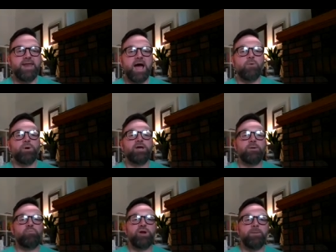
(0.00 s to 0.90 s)
Now we're going
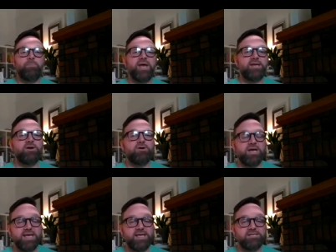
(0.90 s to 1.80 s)
to bring a bend in our
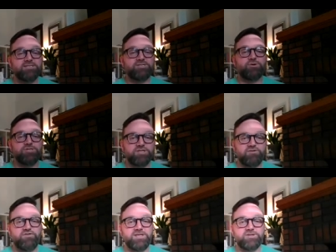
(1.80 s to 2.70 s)
knees, soles of the
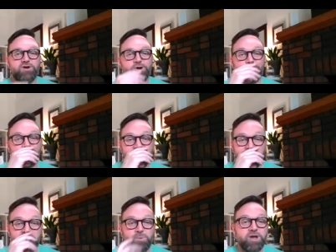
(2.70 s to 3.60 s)
feet to the earth.
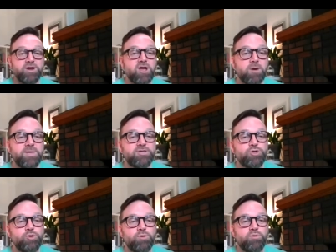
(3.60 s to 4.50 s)
We're going to come
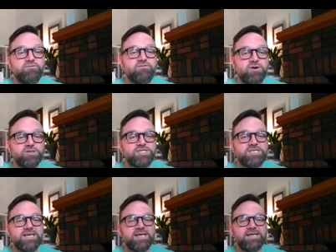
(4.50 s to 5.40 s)
into a
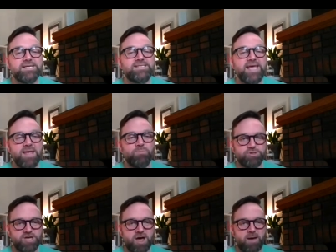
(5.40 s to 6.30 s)
reverse
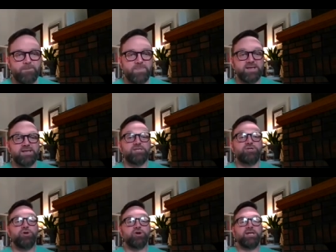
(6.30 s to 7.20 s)
tabletop.
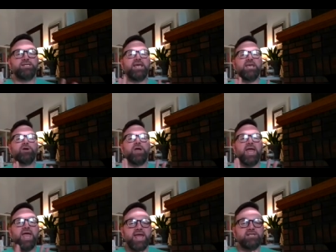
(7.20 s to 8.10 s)
So you're going to take your
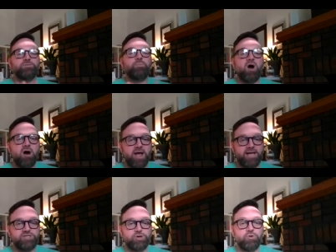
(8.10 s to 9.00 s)
hands
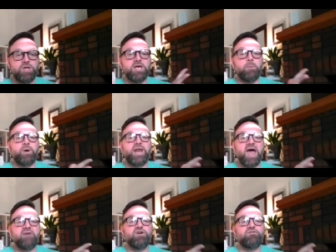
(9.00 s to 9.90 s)
behind you, but
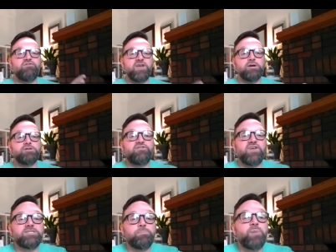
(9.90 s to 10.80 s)
have your fingers
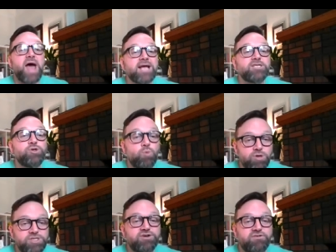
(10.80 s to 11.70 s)
face back
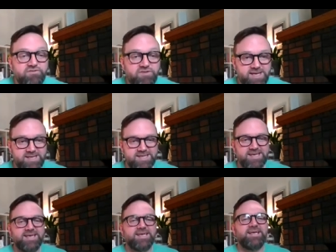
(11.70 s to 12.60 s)
towards your feet.
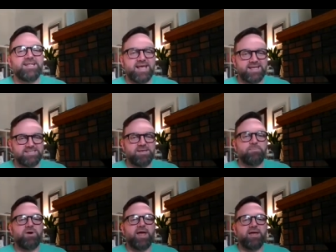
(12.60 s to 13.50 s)
That's
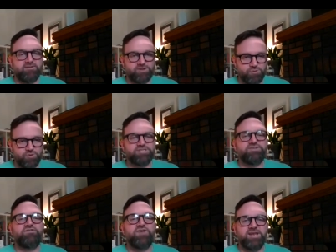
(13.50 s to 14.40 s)
it, Maya. Towards
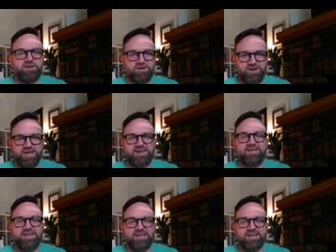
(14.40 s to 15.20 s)
the feet. Good.